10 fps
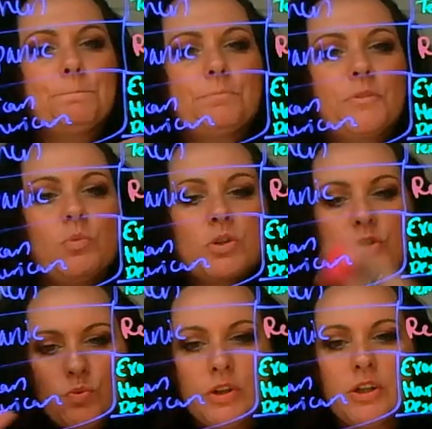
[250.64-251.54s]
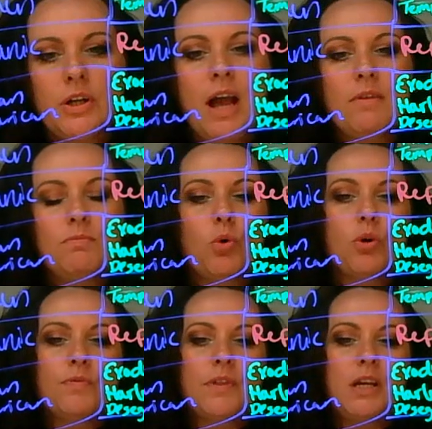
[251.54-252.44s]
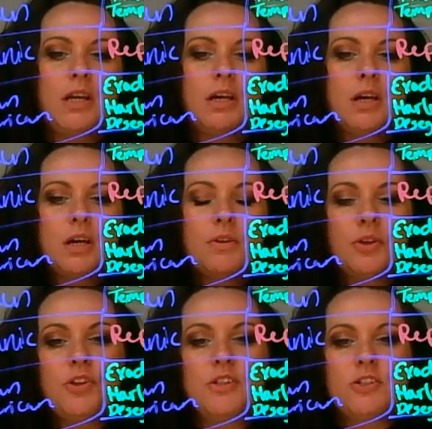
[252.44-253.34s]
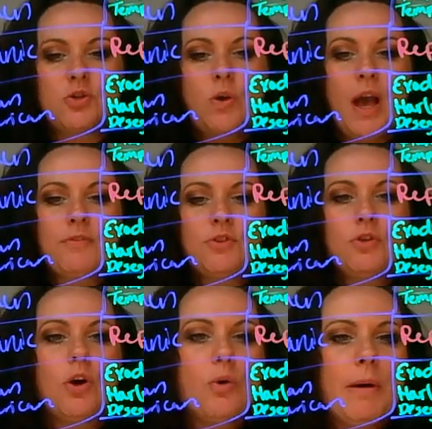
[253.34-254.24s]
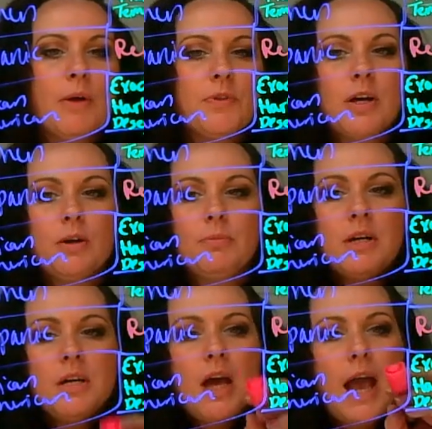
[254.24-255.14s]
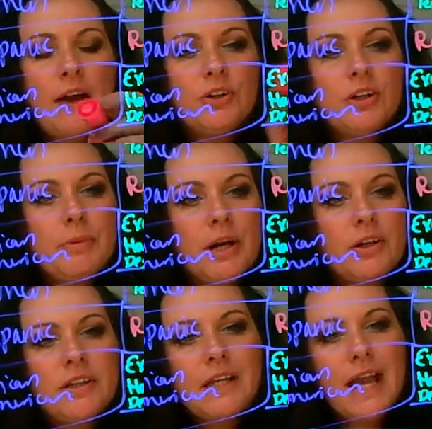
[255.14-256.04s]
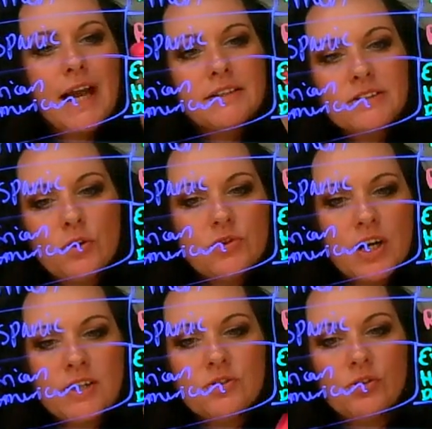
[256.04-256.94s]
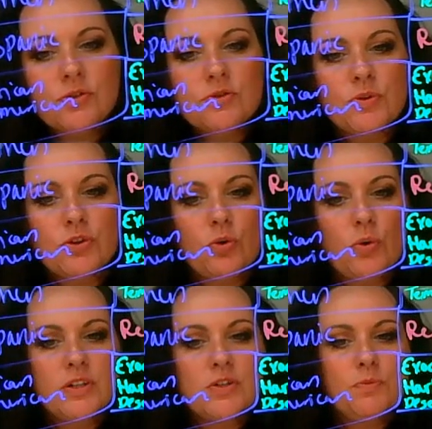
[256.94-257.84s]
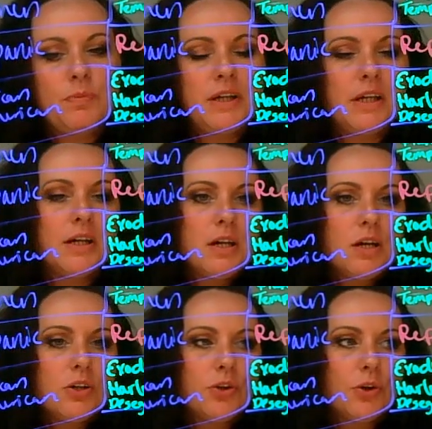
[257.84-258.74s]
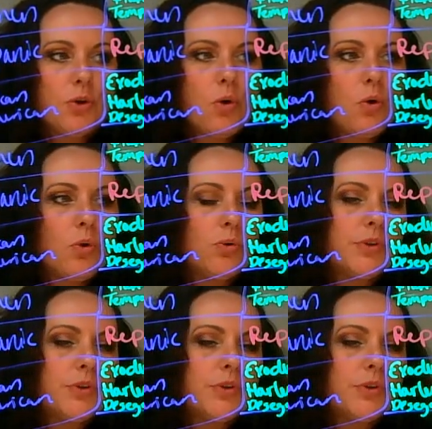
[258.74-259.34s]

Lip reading: which is really going to have more of the things that you have to know about them. African American, the exodusters, which are going to be your old